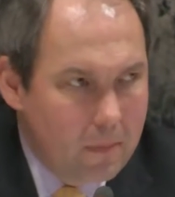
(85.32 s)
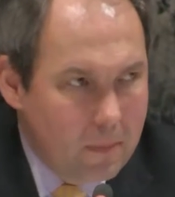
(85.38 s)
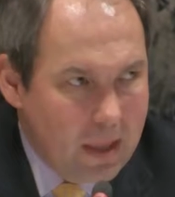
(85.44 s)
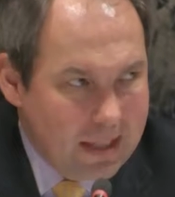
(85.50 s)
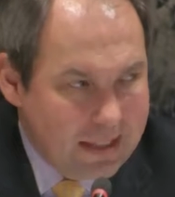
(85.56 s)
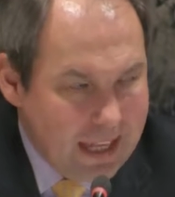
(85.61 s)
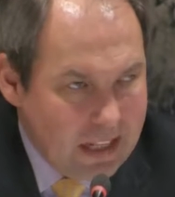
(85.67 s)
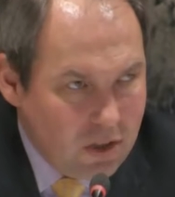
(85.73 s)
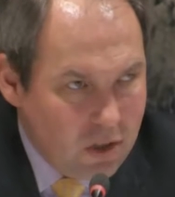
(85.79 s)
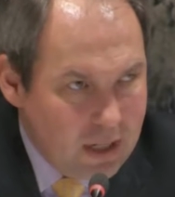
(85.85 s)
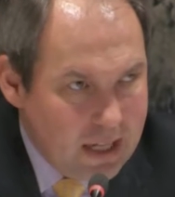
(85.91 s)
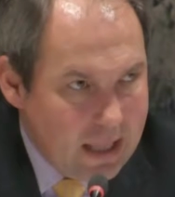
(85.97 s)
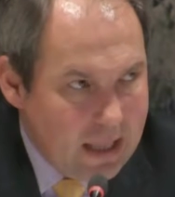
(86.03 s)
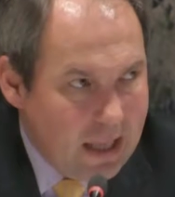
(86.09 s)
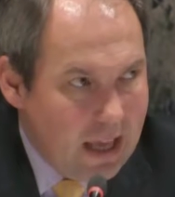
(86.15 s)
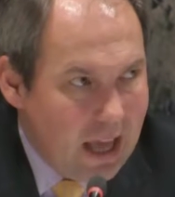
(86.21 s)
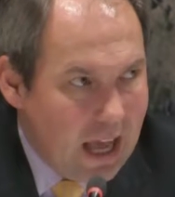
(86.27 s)

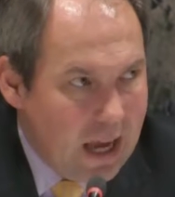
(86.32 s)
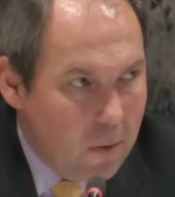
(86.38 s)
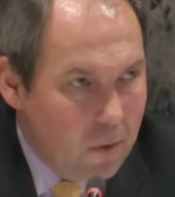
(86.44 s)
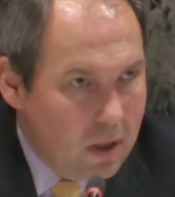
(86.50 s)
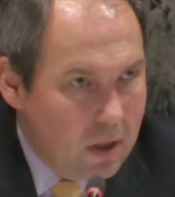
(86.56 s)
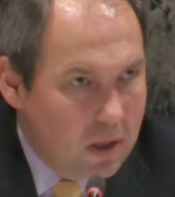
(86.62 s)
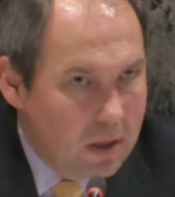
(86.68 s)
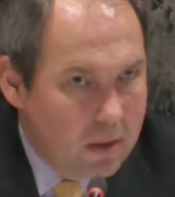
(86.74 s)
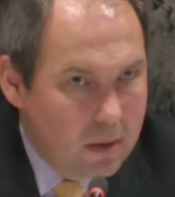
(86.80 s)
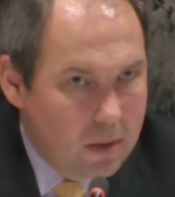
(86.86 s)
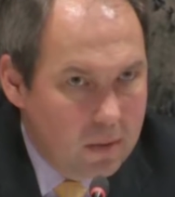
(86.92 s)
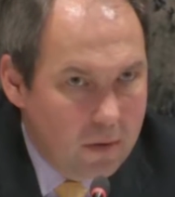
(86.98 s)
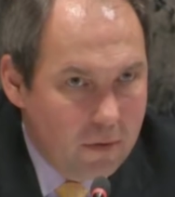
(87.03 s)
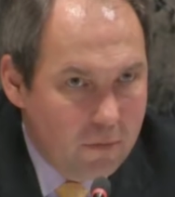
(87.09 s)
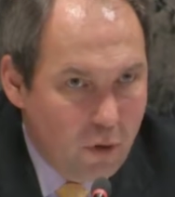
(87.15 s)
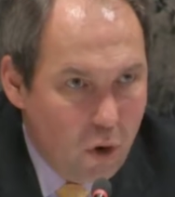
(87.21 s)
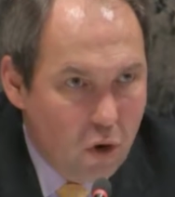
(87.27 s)
essentially I will
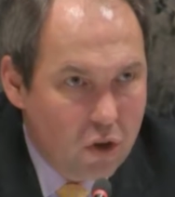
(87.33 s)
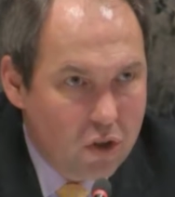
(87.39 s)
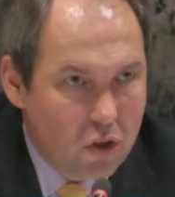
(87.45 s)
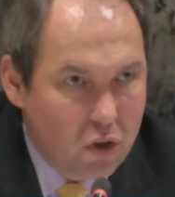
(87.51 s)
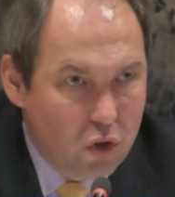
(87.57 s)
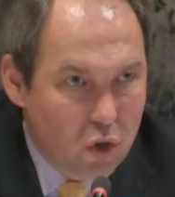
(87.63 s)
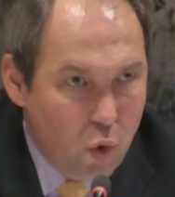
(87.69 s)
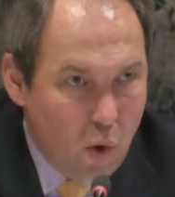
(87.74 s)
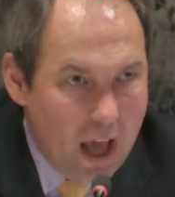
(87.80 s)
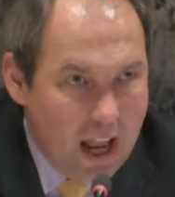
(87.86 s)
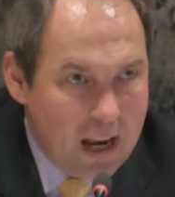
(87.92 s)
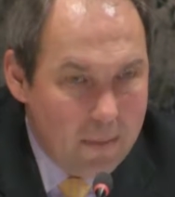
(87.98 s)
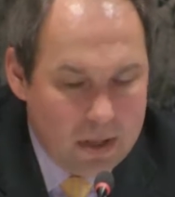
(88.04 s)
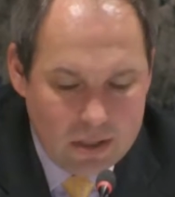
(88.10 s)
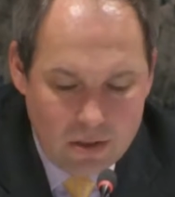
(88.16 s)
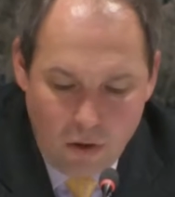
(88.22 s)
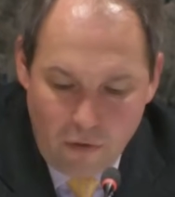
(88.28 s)
focus on two
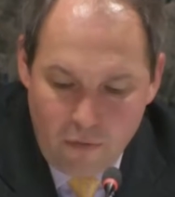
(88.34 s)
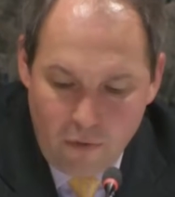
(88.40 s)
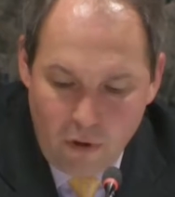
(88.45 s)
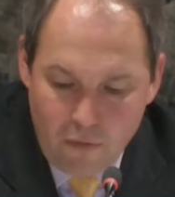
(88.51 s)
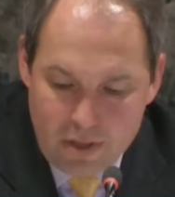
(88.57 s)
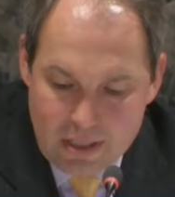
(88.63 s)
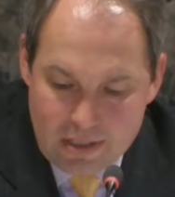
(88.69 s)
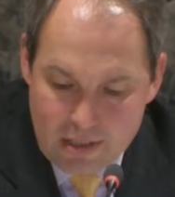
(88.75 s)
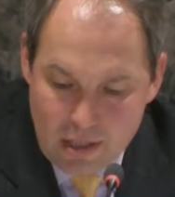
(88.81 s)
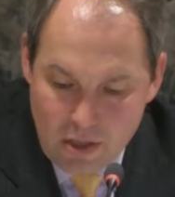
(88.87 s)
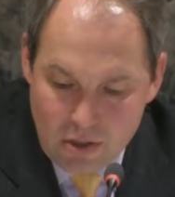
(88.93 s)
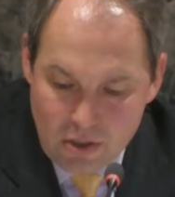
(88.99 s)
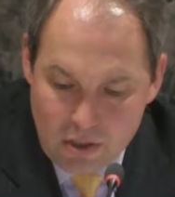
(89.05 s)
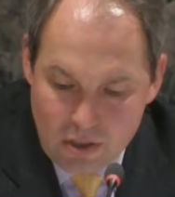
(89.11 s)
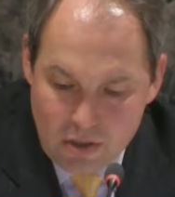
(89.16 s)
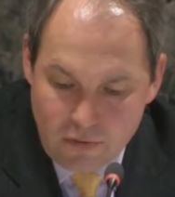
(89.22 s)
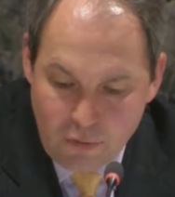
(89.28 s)
elements of these
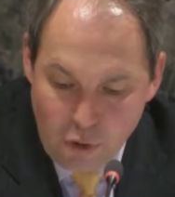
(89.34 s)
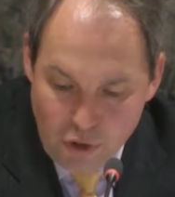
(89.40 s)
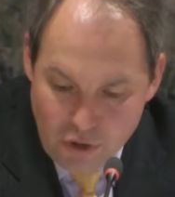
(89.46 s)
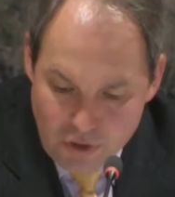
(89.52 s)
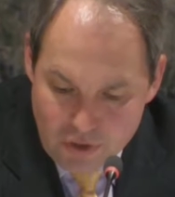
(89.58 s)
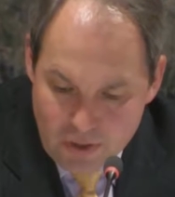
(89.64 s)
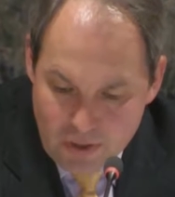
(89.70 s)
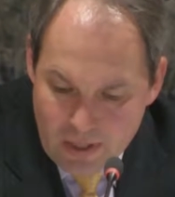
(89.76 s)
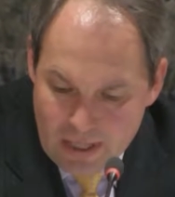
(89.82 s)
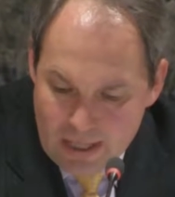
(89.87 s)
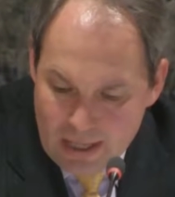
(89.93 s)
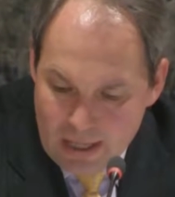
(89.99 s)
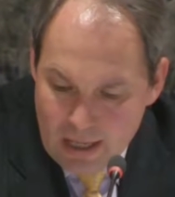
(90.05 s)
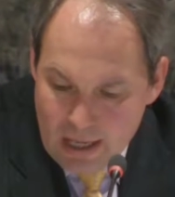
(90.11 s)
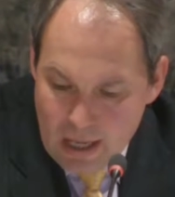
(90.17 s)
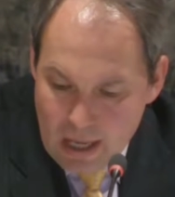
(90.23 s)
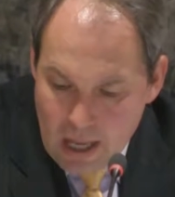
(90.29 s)
synergies. First,
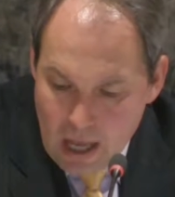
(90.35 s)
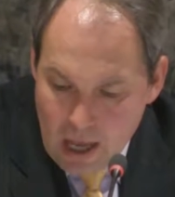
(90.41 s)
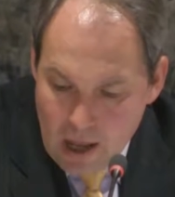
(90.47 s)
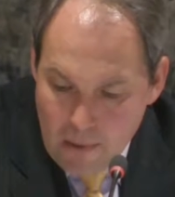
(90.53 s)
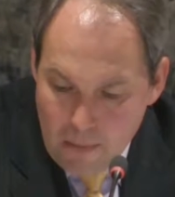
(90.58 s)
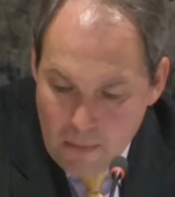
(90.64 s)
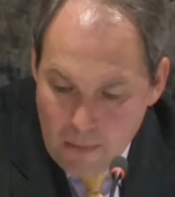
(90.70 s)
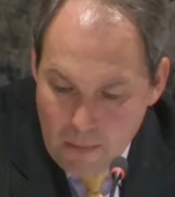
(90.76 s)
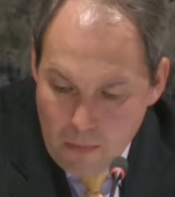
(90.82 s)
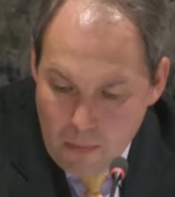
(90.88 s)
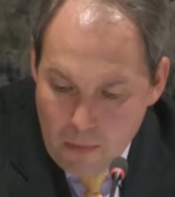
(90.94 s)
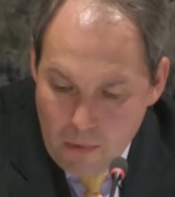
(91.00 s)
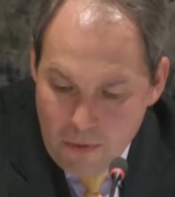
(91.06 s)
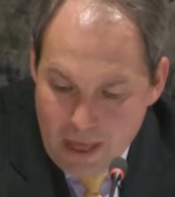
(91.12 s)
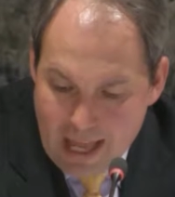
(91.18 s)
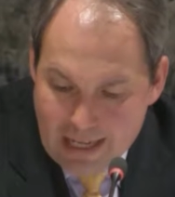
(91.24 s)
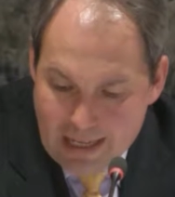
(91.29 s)

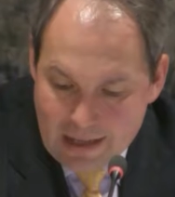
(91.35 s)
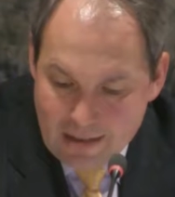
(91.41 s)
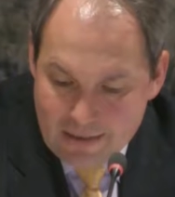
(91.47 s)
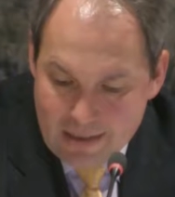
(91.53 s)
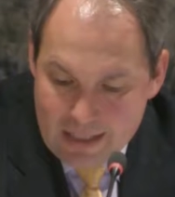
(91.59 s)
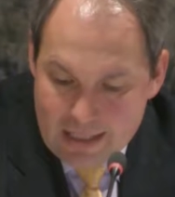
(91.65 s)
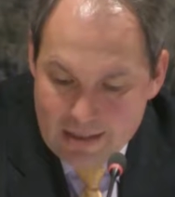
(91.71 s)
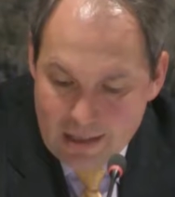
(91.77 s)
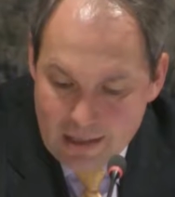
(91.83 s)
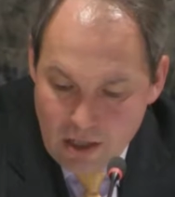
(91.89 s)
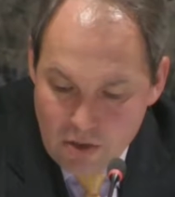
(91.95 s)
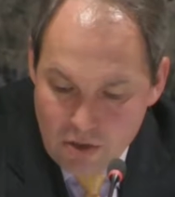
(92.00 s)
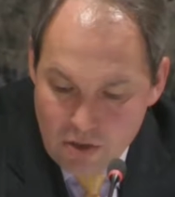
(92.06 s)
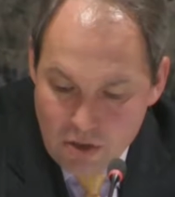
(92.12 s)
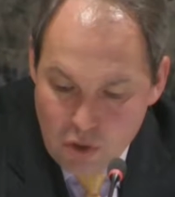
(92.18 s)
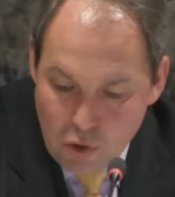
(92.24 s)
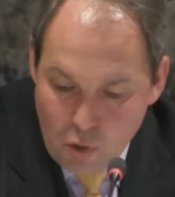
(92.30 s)
that these
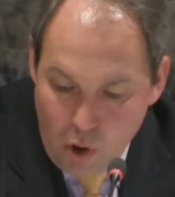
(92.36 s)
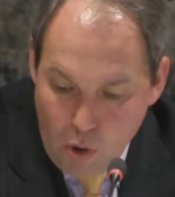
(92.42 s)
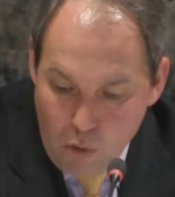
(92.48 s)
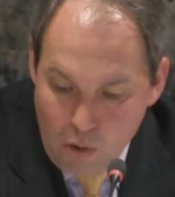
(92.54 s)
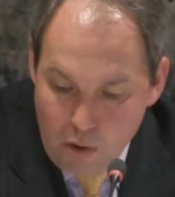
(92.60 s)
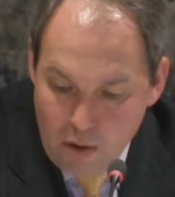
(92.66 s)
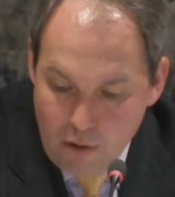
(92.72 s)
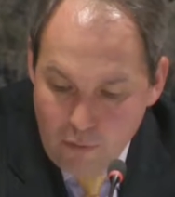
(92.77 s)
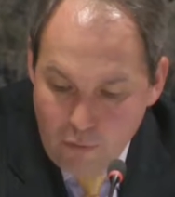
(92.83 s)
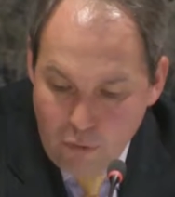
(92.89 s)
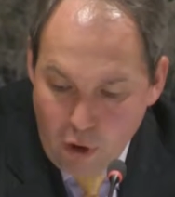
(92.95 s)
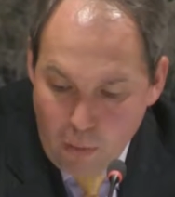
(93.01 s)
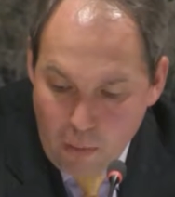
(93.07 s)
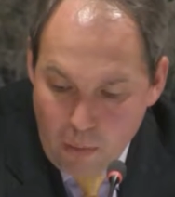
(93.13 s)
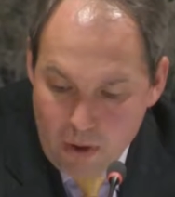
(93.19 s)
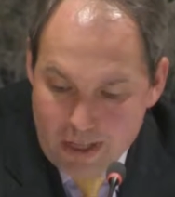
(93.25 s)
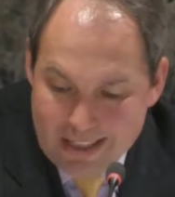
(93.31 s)
synergies grow
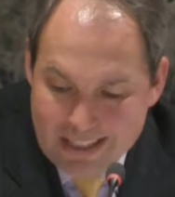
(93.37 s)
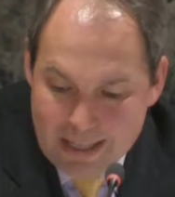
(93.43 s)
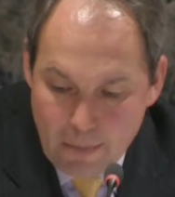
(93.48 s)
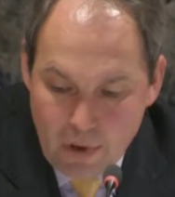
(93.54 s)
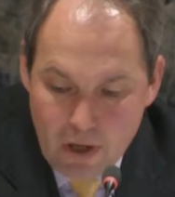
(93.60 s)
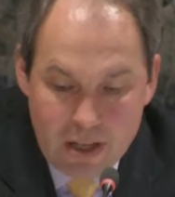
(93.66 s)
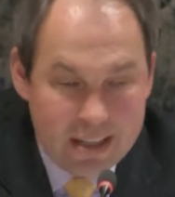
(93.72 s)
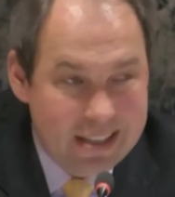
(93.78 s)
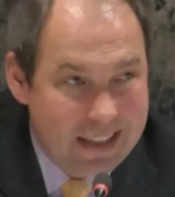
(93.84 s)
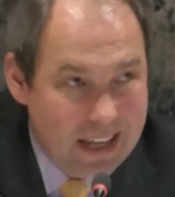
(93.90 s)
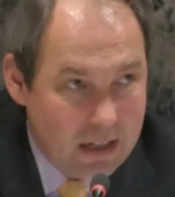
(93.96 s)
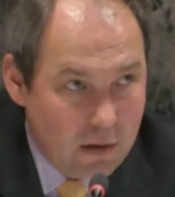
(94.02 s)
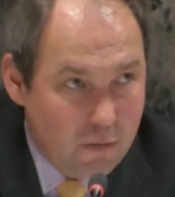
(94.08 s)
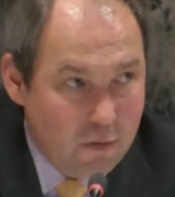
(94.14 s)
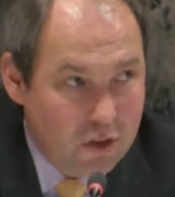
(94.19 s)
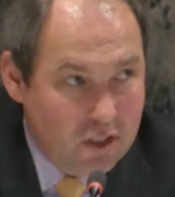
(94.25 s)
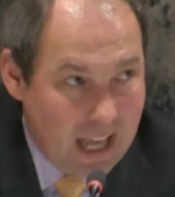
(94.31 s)
from a similar set
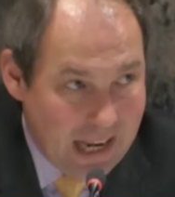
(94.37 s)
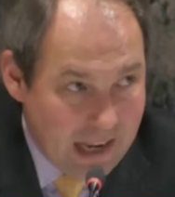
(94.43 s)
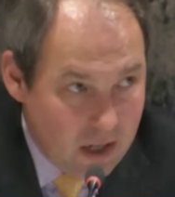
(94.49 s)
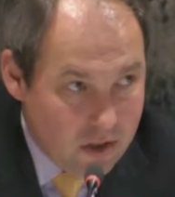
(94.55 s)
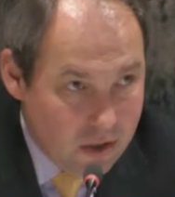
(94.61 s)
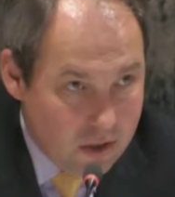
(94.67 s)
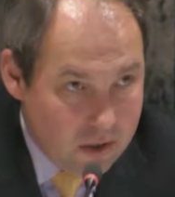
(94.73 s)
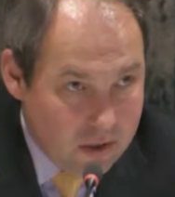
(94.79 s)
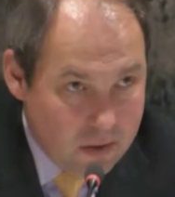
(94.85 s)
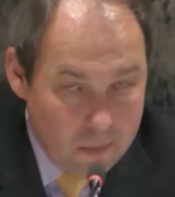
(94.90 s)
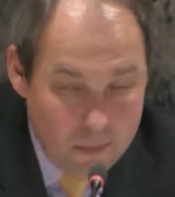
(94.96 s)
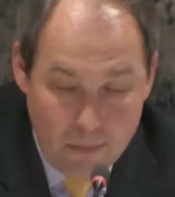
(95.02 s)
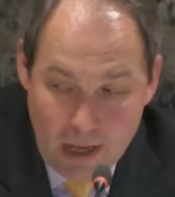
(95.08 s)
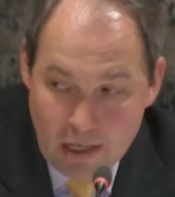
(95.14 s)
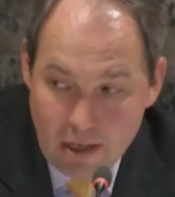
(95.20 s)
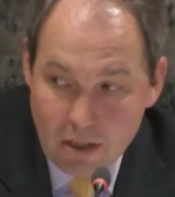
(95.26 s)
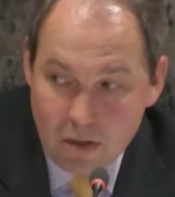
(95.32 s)
of challenges.
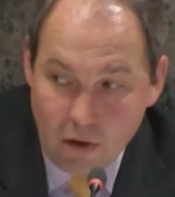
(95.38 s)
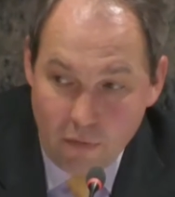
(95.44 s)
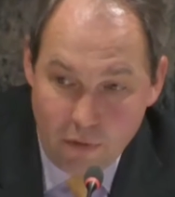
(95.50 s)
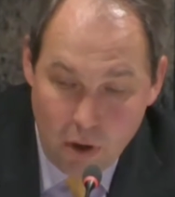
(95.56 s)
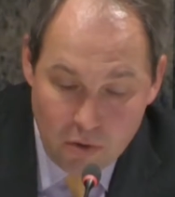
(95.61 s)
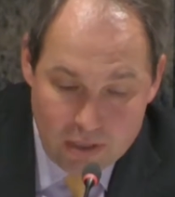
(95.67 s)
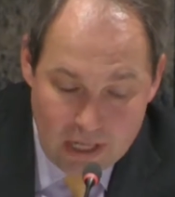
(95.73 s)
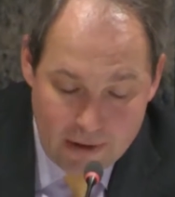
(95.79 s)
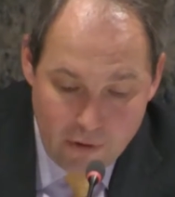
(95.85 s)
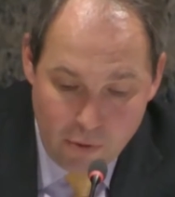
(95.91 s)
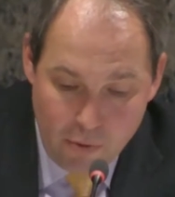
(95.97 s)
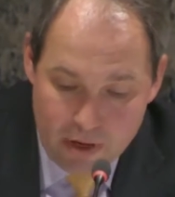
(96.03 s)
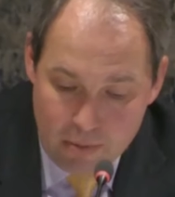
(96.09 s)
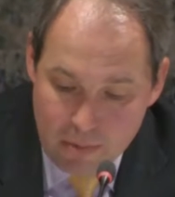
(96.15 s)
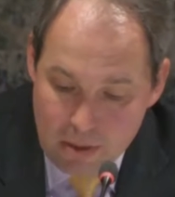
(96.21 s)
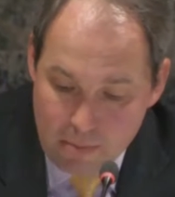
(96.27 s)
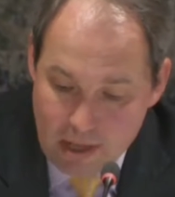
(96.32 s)
Many of those have
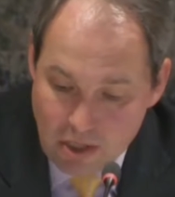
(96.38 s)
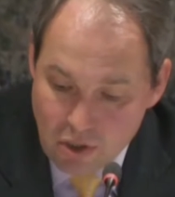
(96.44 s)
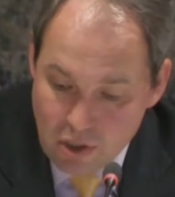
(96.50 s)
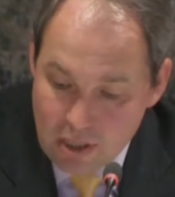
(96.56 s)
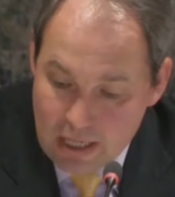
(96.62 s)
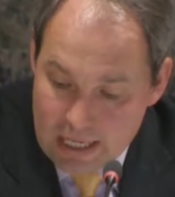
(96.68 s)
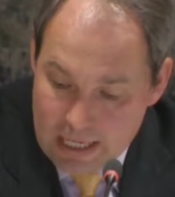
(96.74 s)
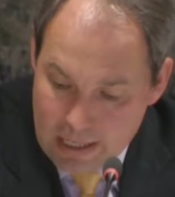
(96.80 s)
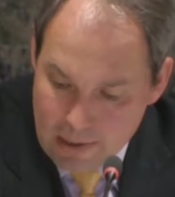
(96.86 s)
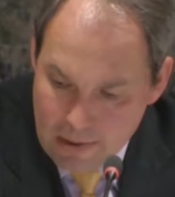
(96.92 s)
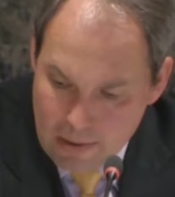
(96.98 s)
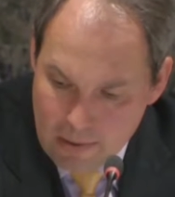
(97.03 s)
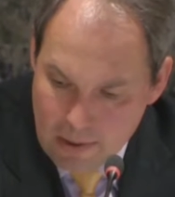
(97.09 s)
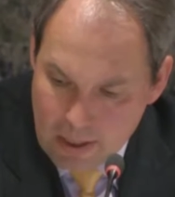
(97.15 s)
already been mentioned here.